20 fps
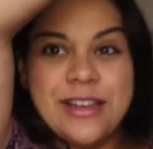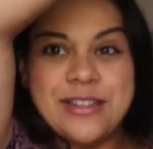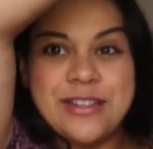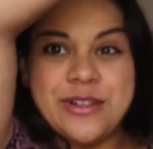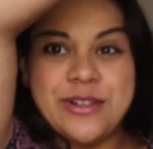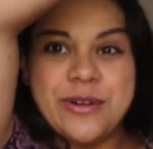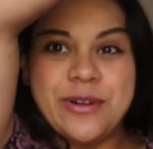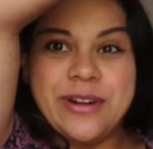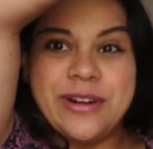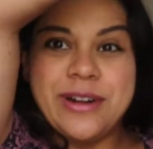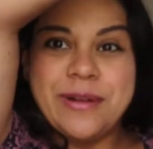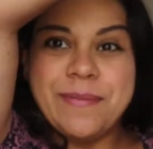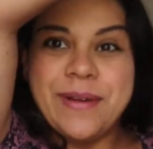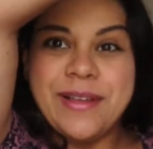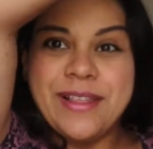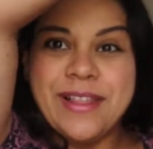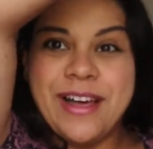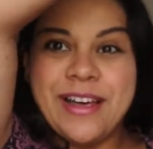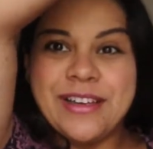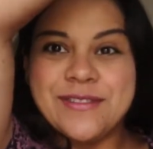I showed it in my
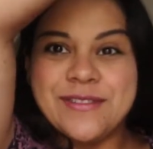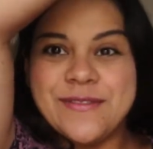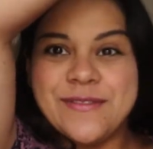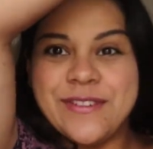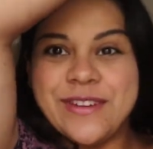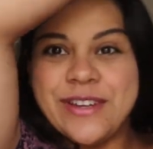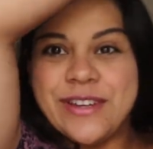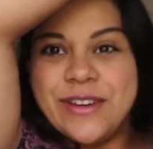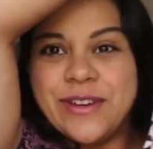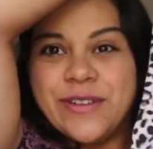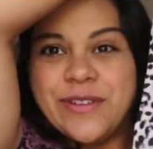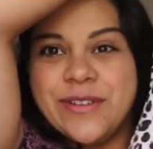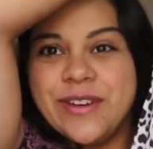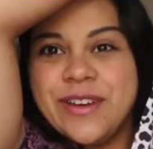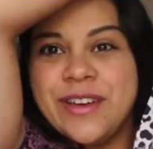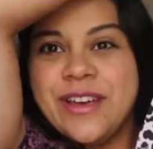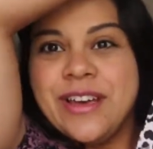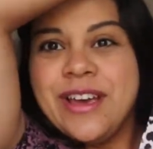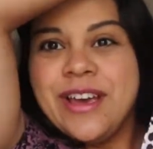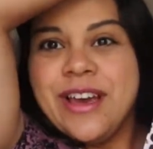last video.
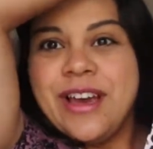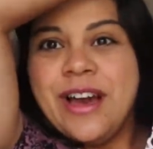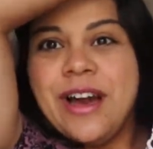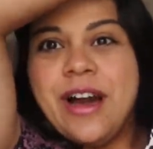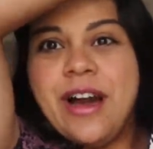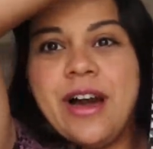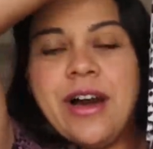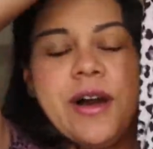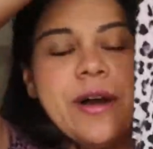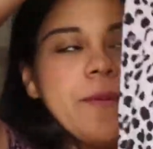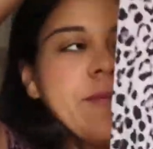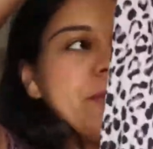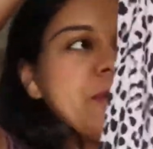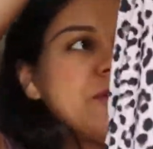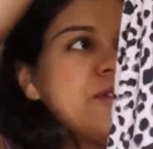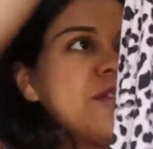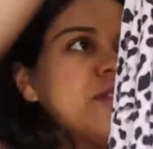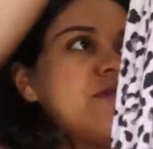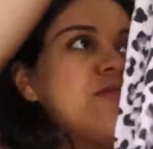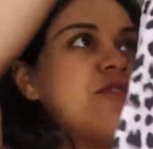
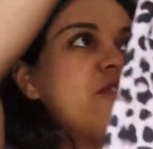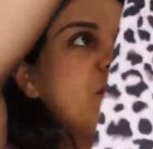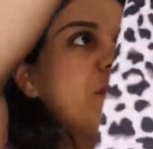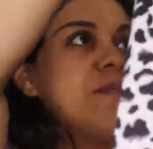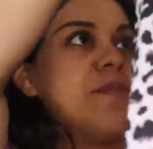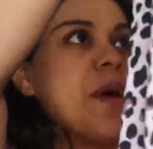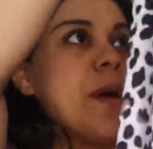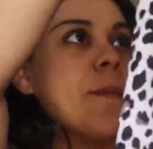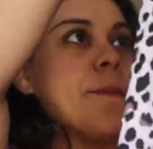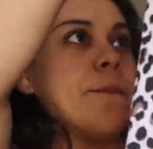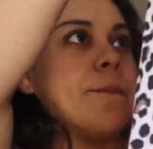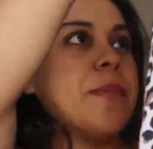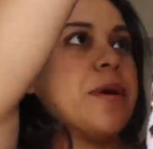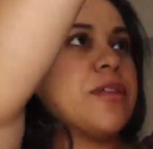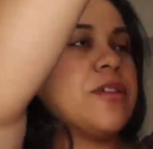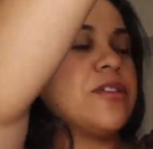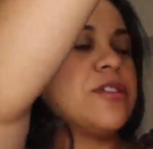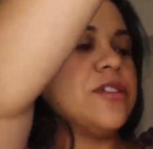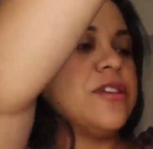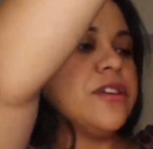This is from
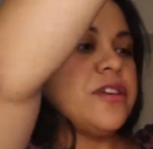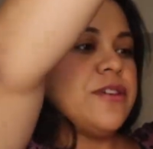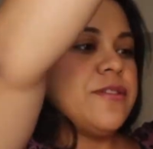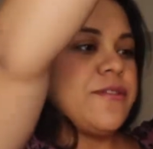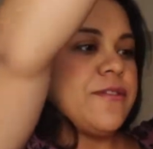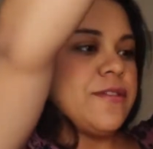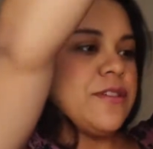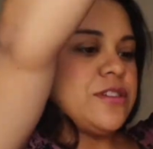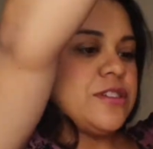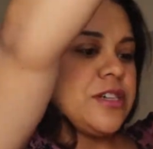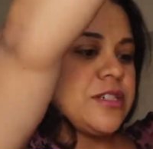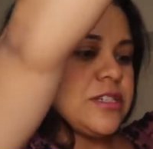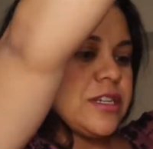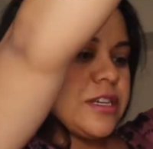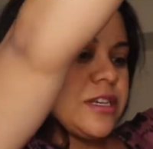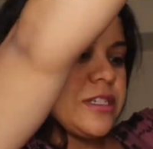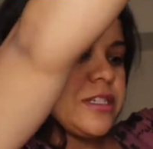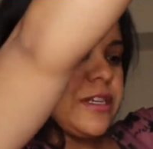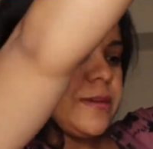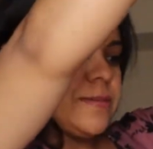Motherhood, from the
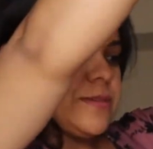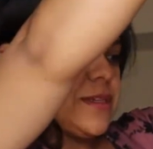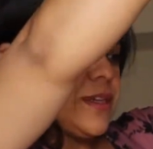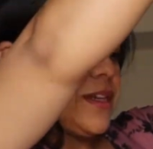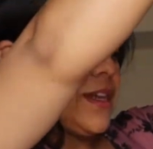Jessica Simpson,